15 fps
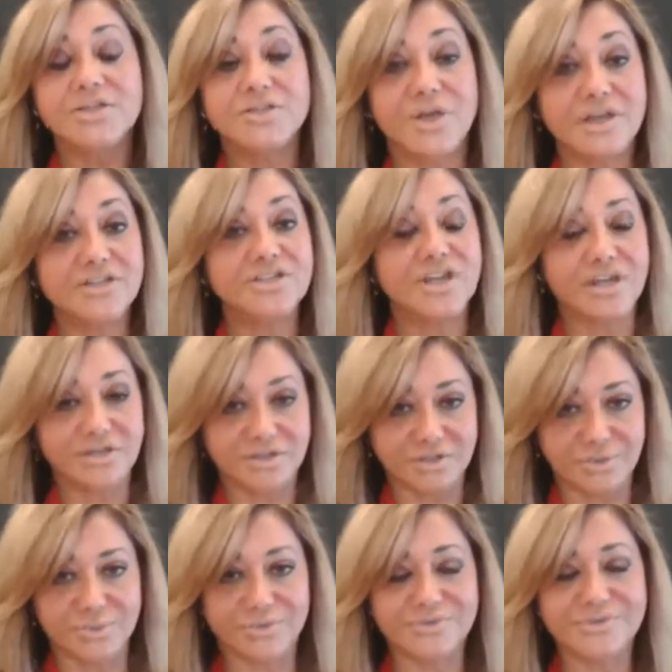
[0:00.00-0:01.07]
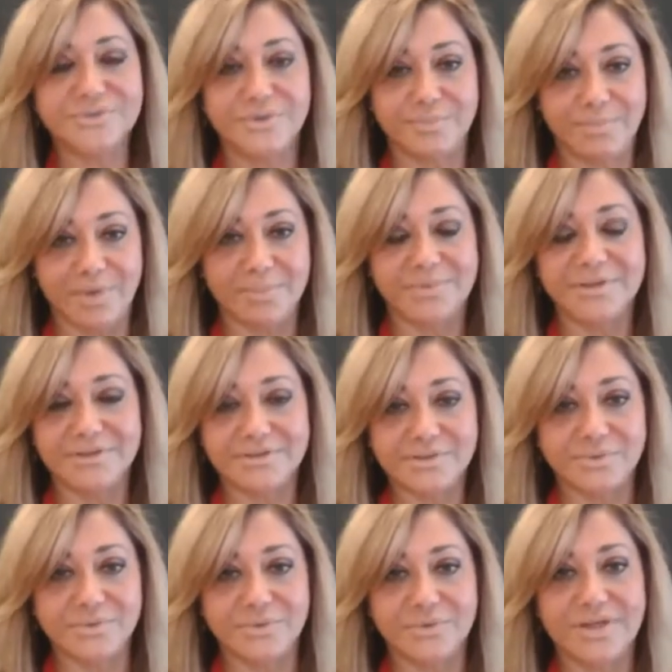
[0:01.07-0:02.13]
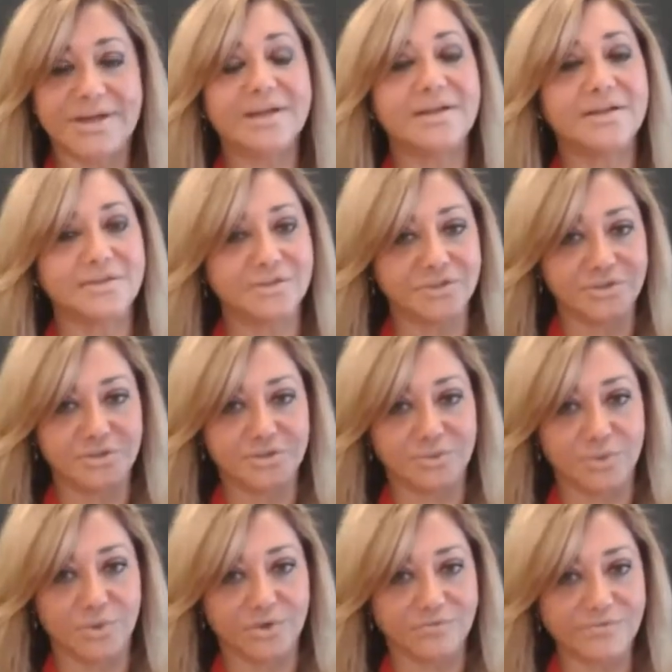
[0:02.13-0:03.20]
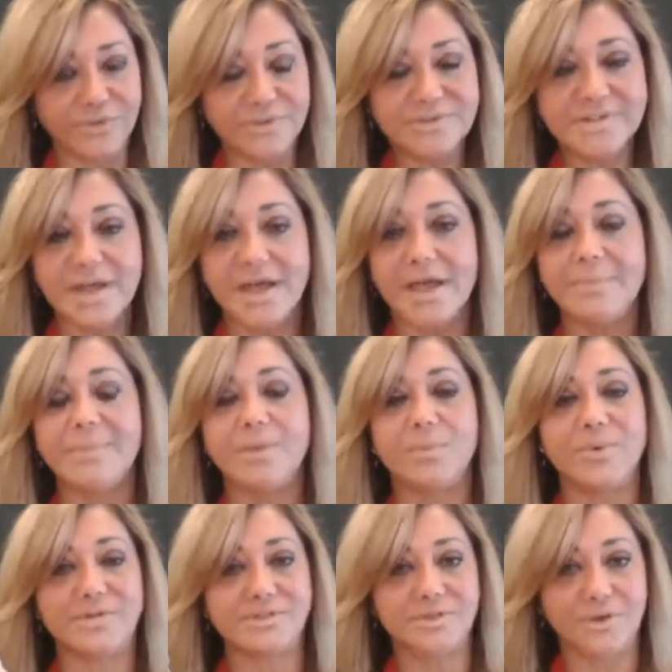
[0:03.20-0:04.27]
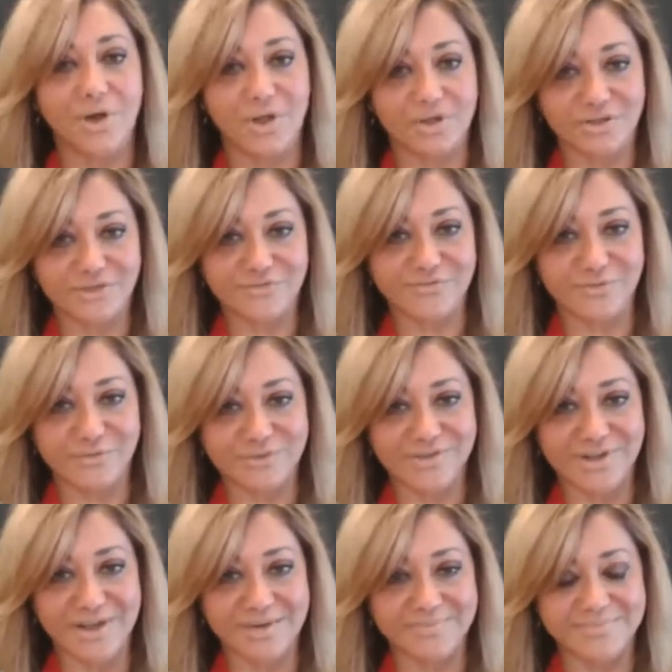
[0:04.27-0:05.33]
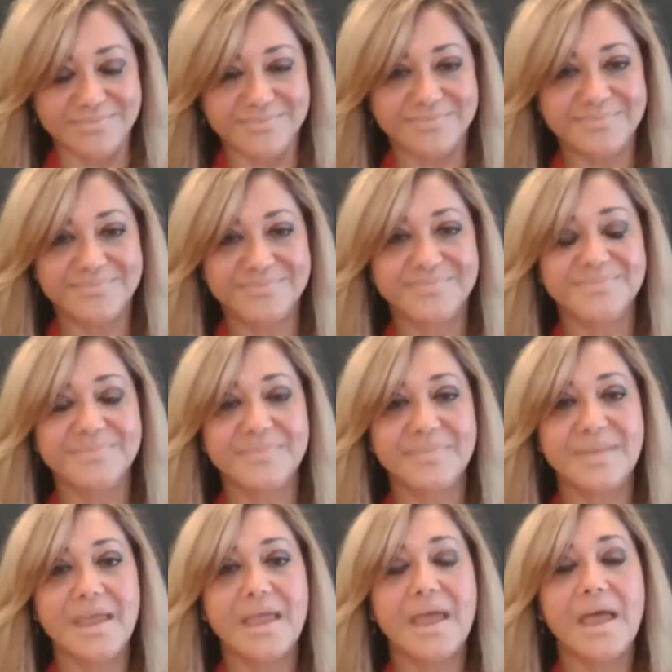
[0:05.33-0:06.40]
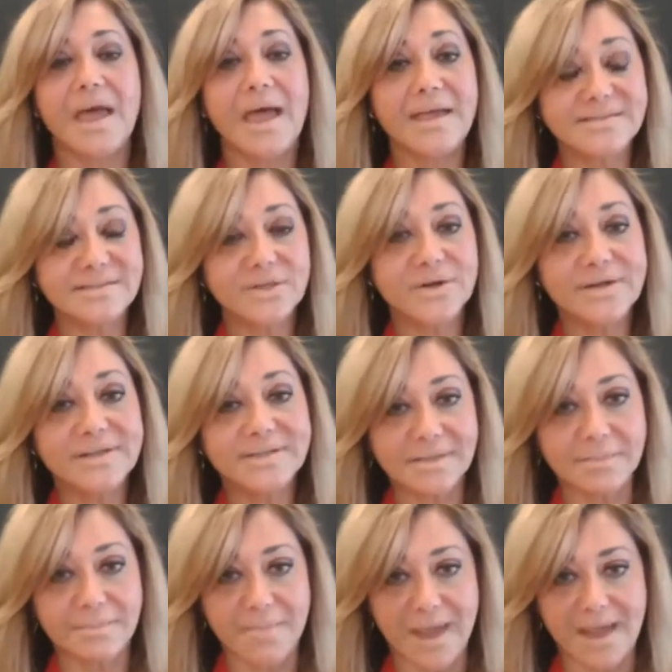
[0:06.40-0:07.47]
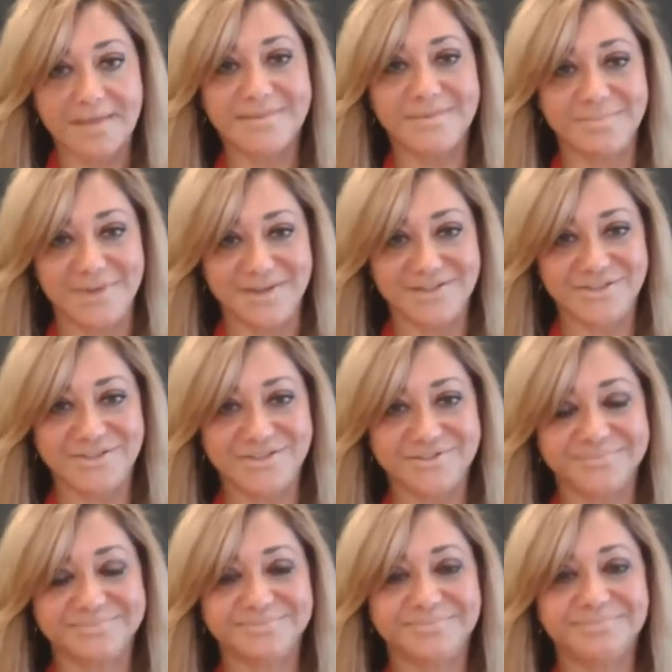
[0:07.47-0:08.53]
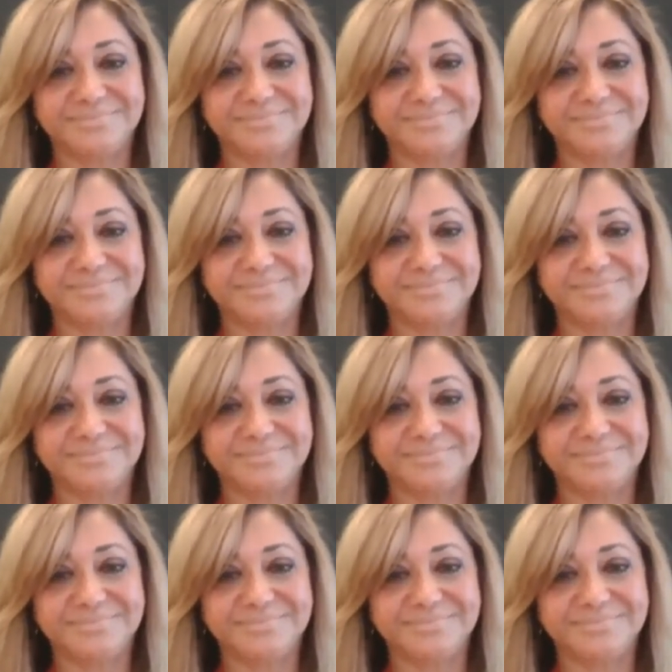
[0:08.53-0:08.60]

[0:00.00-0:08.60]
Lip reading: So I changed schools to a public school and I continued to work full-time and went to college full-time. I started as a math major.